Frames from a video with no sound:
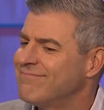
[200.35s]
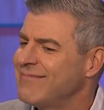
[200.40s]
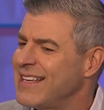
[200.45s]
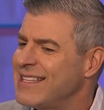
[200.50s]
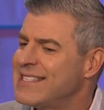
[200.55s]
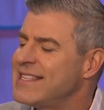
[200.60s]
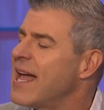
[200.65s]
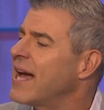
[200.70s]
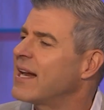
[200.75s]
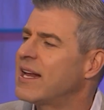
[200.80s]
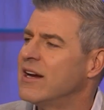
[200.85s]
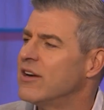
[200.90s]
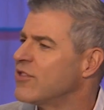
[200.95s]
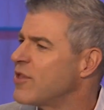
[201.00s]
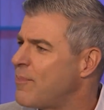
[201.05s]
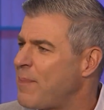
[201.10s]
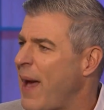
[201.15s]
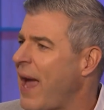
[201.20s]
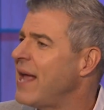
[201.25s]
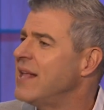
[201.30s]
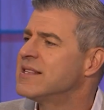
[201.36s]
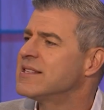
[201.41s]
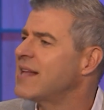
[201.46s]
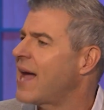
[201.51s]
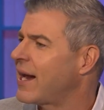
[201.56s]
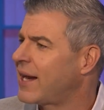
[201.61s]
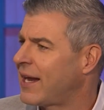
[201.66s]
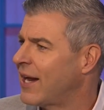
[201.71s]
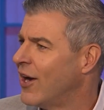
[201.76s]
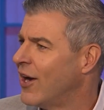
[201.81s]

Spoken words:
It's not here. The pain's not here.